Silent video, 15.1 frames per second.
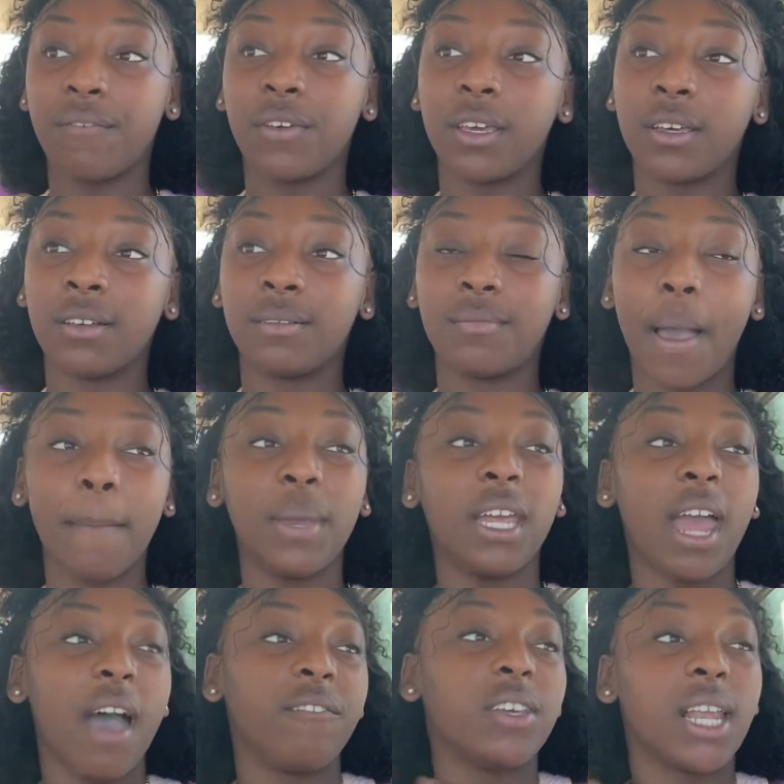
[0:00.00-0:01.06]
I feel. I
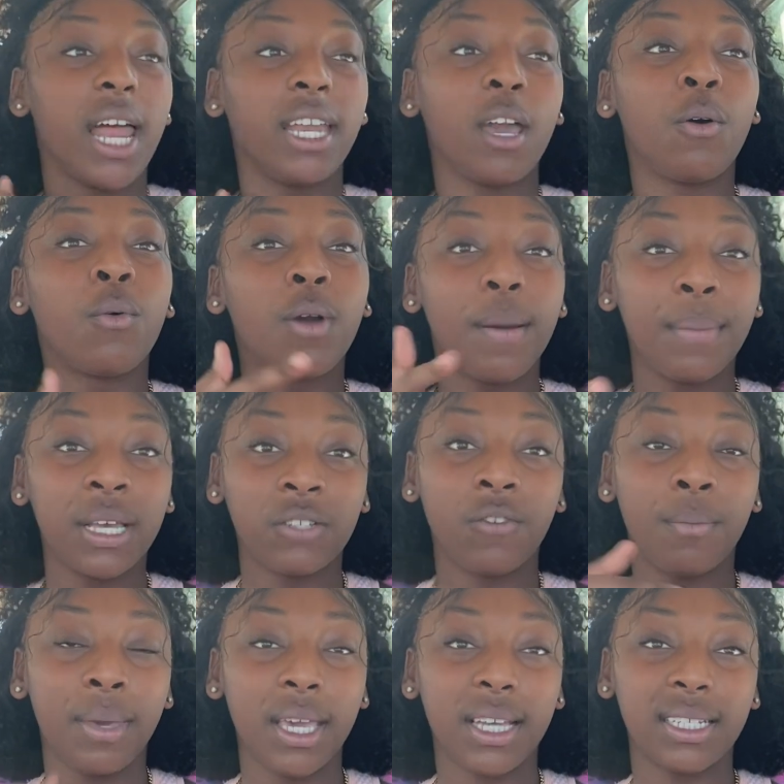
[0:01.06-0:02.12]
mean, I feel like that'll work best for
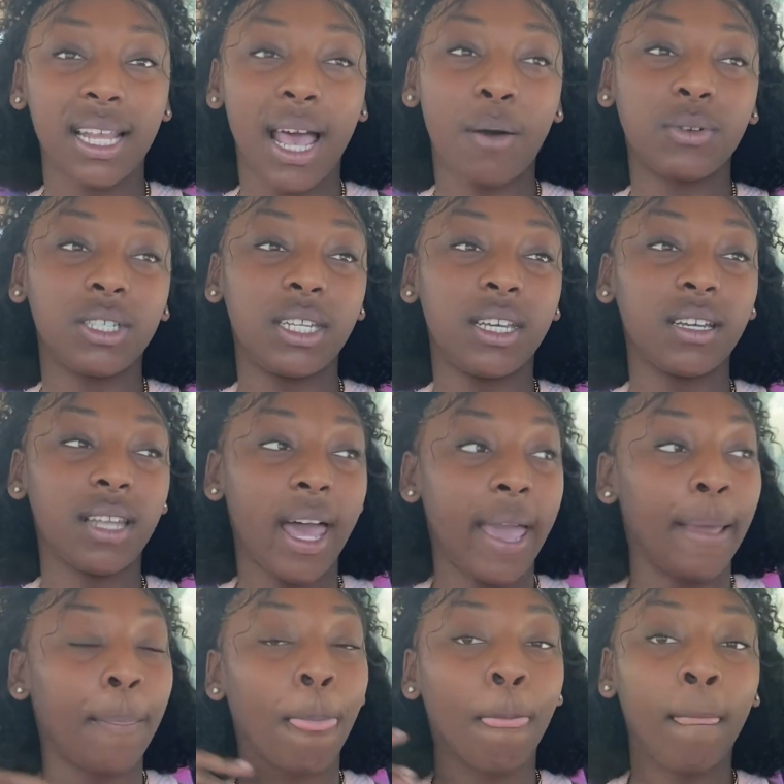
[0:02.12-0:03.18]
me because I was still
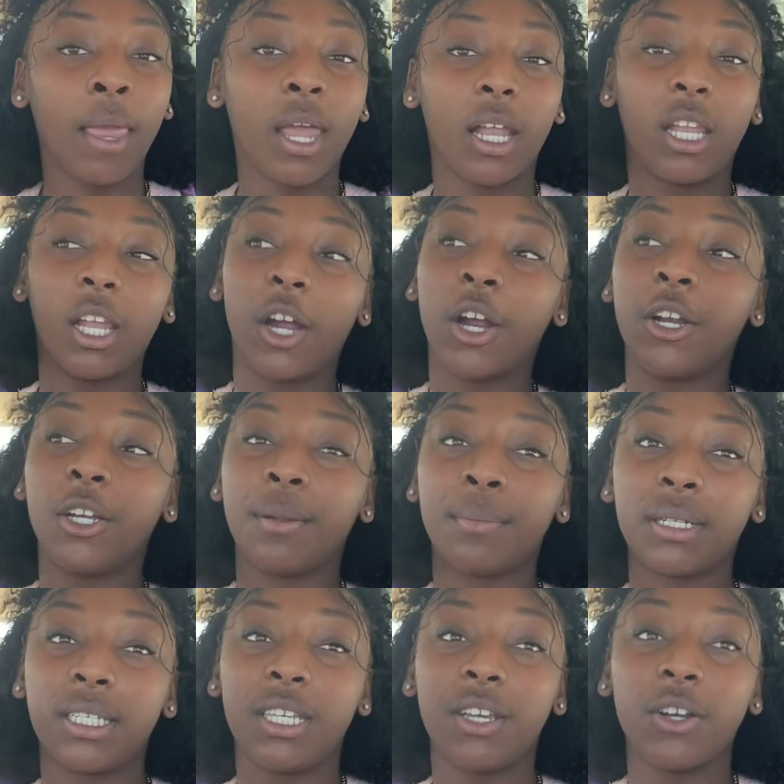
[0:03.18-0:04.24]
like, learn the
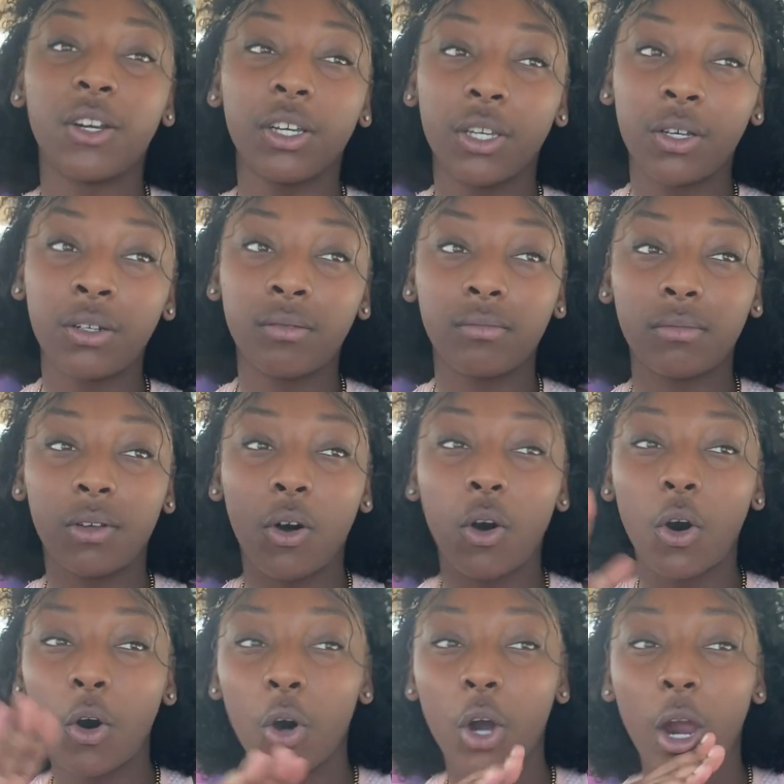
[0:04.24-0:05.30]
material,
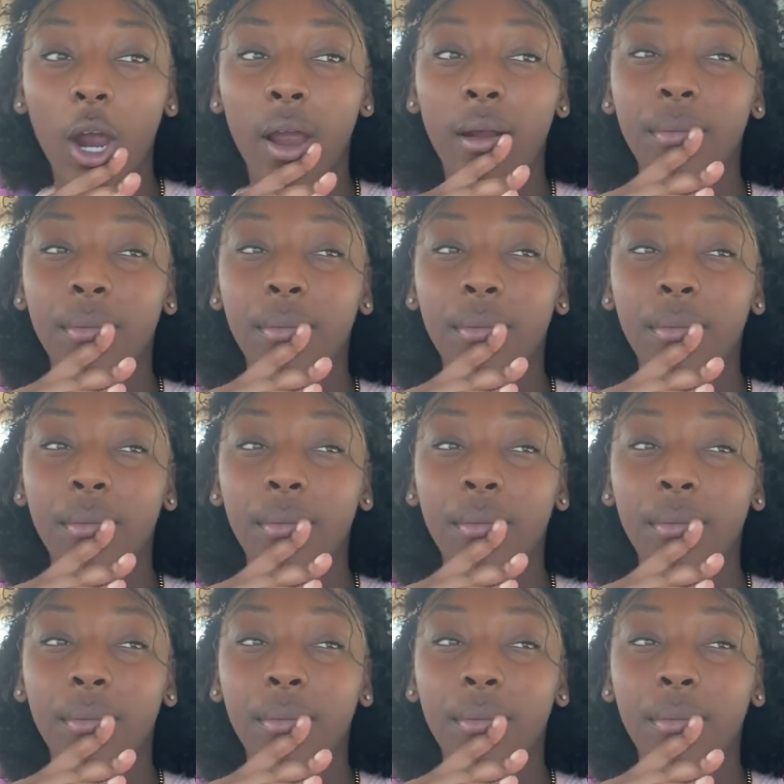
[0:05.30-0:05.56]
or